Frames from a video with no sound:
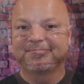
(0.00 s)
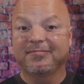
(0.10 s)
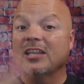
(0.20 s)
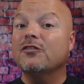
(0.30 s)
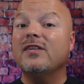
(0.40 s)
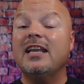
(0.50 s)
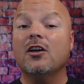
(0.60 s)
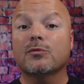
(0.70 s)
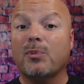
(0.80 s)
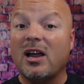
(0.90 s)
This video
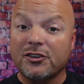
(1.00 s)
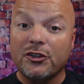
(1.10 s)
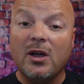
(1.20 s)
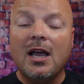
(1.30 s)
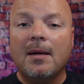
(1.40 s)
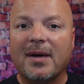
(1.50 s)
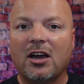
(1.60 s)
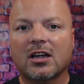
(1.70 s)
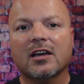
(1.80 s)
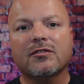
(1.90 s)
is brought to you by our
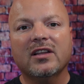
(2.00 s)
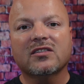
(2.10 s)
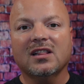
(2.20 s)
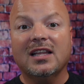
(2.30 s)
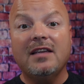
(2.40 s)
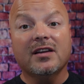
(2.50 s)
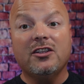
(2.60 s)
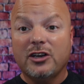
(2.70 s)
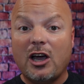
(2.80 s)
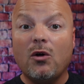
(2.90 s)
good friends at Leaf and
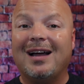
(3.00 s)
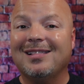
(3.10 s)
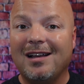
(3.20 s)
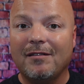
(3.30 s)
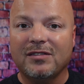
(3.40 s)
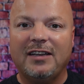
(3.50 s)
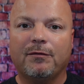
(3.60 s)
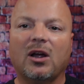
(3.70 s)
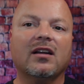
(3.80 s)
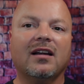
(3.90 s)
you know I love Leaf
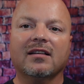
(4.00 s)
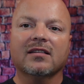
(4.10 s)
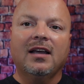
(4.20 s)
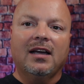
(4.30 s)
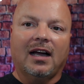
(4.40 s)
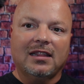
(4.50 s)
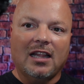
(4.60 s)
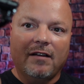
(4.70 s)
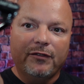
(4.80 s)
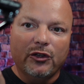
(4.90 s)
products. I
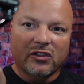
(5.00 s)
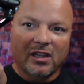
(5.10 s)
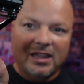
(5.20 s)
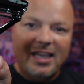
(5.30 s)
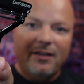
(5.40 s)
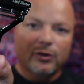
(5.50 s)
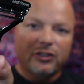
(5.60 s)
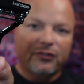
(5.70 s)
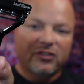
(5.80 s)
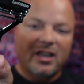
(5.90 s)
love using the Leaf, which
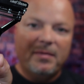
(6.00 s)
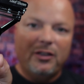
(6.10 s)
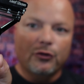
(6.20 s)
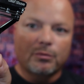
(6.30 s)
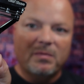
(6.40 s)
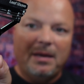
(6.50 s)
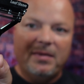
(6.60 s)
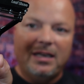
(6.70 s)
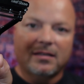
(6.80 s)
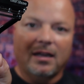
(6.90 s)
you've seen me use many,
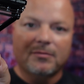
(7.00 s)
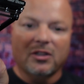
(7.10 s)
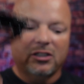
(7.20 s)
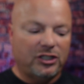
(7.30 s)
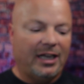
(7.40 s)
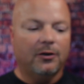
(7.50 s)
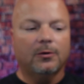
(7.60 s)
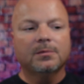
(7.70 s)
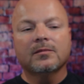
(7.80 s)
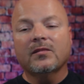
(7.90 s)
many times on the channel.
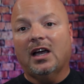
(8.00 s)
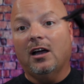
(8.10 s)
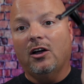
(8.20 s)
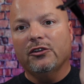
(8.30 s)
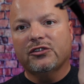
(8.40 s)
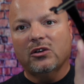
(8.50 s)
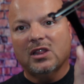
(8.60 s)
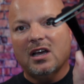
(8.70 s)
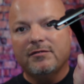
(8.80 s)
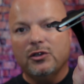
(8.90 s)
I also
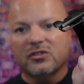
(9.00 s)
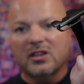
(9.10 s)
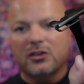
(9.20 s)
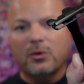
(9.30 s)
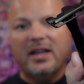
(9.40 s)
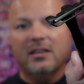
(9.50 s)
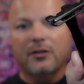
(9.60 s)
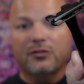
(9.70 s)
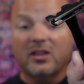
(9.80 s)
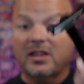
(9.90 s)
love using the twig.
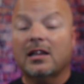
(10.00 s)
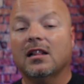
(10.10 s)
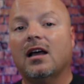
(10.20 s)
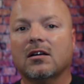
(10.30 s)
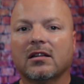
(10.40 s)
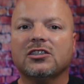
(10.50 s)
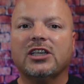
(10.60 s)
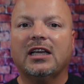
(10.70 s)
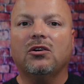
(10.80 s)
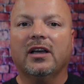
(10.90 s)
You've seen that a lot on the
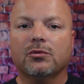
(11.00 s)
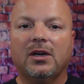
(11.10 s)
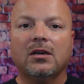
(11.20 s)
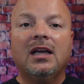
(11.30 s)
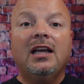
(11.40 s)
channel as well.